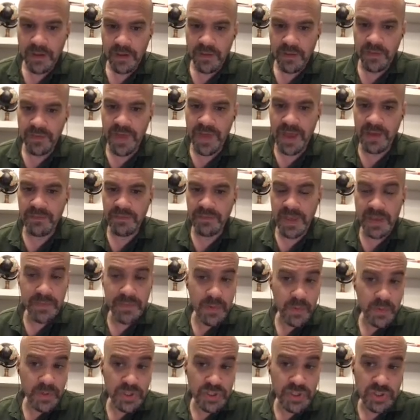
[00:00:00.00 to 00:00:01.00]
that maybe
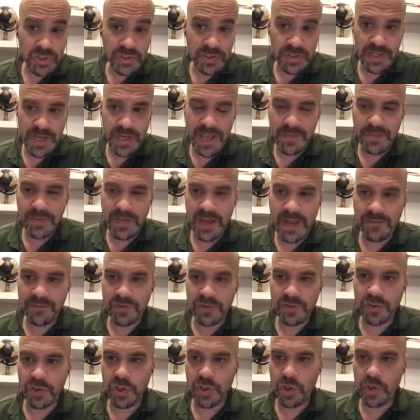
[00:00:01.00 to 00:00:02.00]
we shouldn't name it
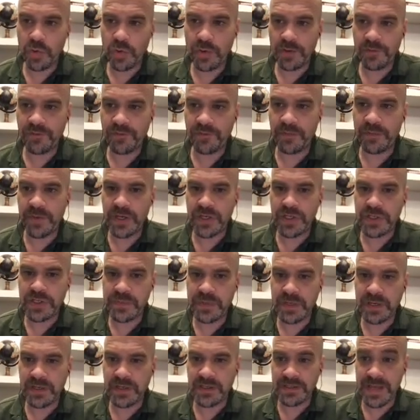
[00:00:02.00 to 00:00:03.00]
after neuroinflammation
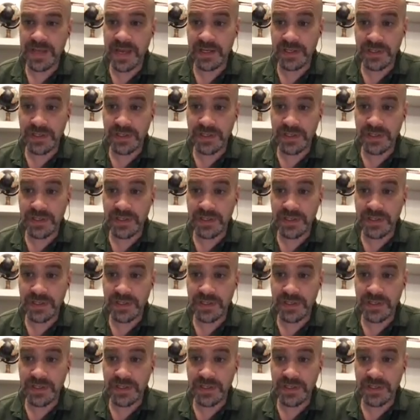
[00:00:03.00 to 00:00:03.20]
because that